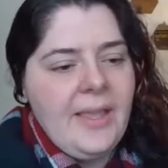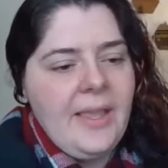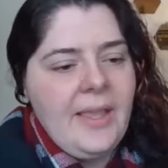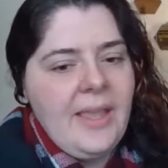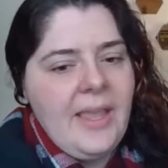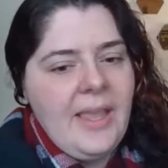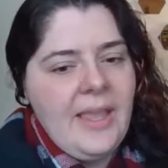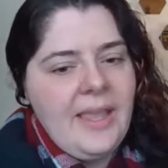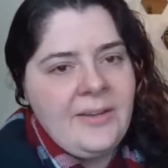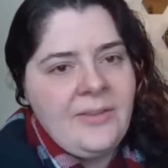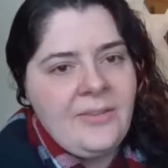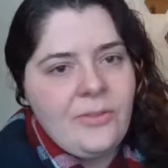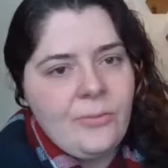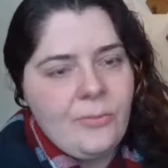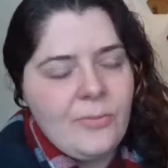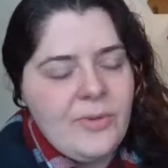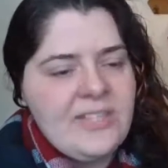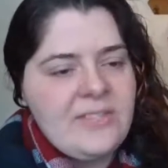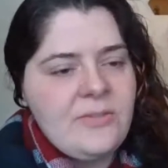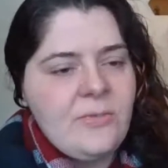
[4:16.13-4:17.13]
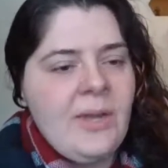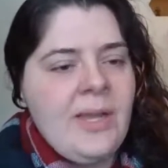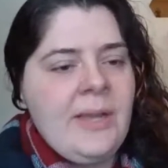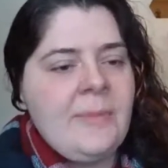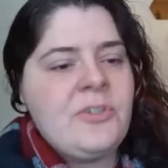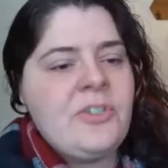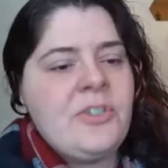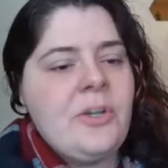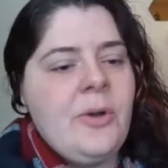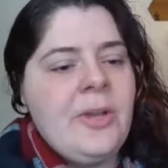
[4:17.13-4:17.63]
the reason why
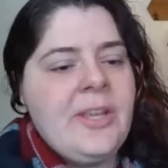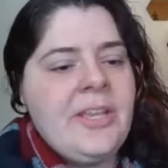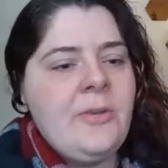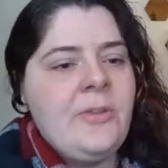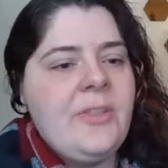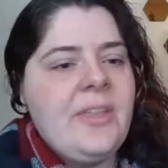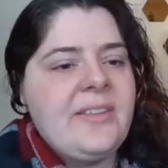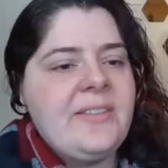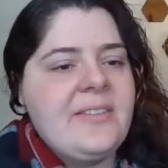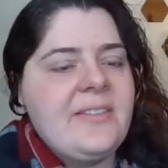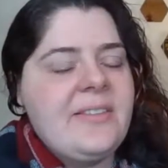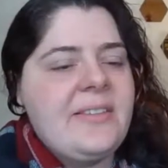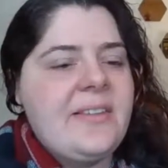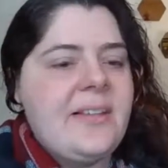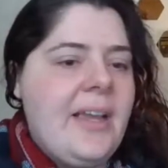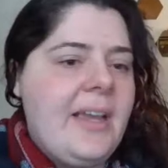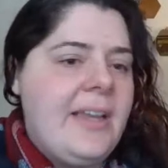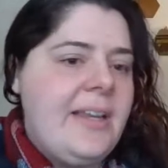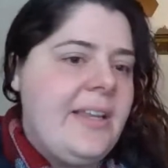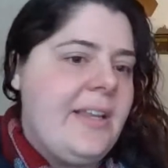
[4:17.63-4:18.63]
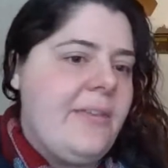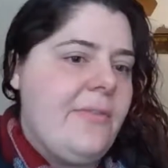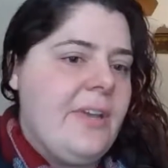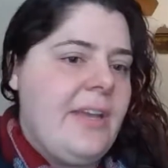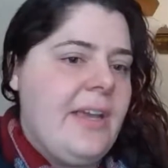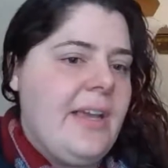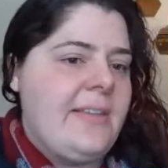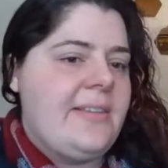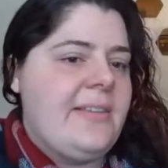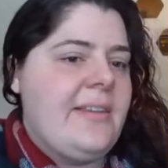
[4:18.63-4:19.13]
I'm showing you this is to kind of give you
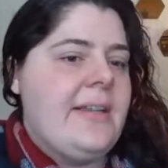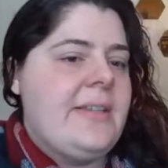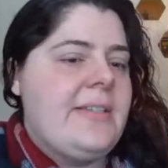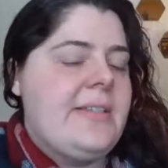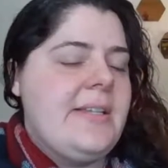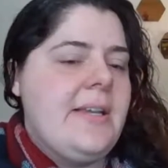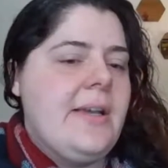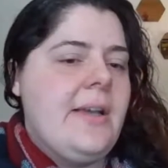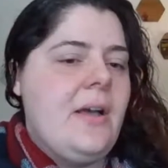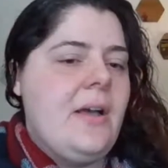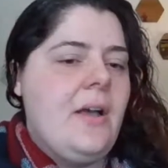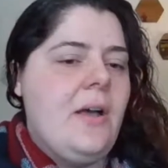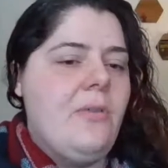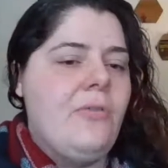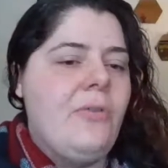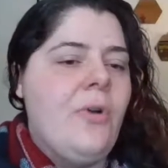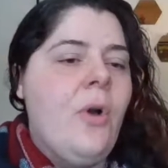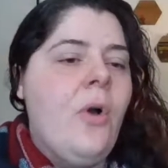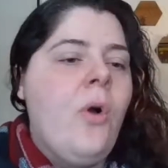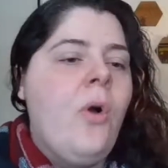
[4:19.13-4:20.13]
guys an idea of